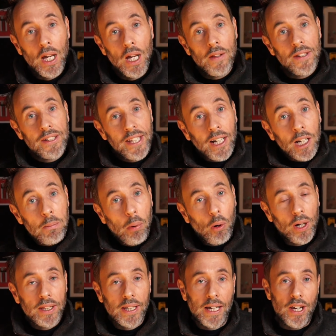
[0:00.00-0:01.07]
The second
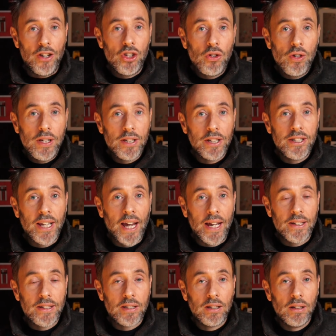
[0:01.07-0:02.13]
point then is you need to
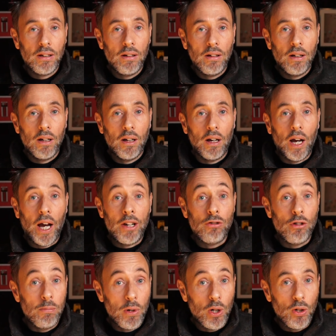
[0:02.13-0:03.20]
set and
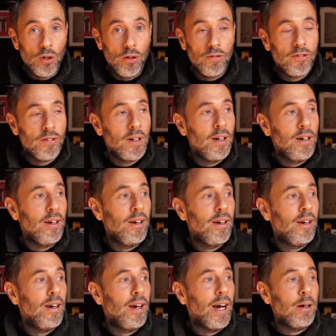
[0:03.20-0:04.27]
remove
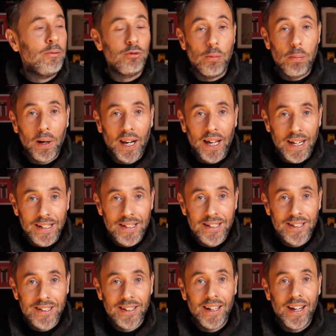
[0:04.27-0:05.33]
and replace
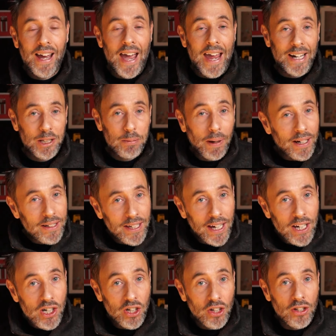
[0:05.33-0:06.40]

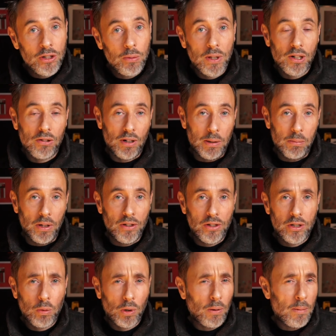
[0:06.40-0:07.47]
expectations with
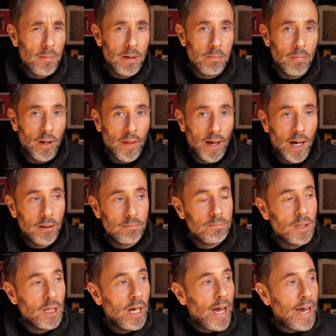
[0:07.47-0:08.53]
agreements. What do I mean by that?
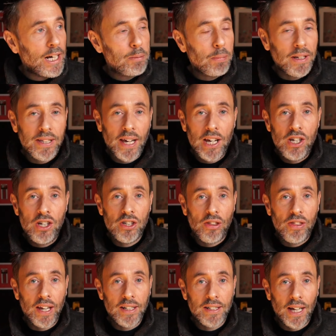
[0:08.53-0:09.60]
Expectations are
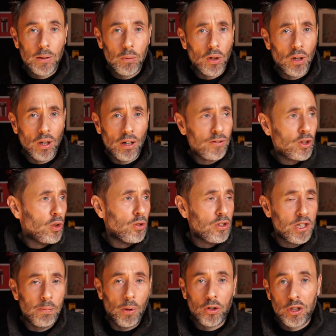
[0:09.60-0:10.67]
things like, well, of course
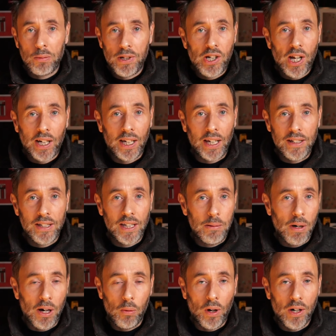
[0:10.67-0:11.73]
the boss will be checking his
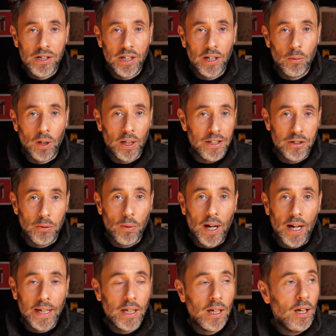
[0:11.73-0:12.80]
email while he's away.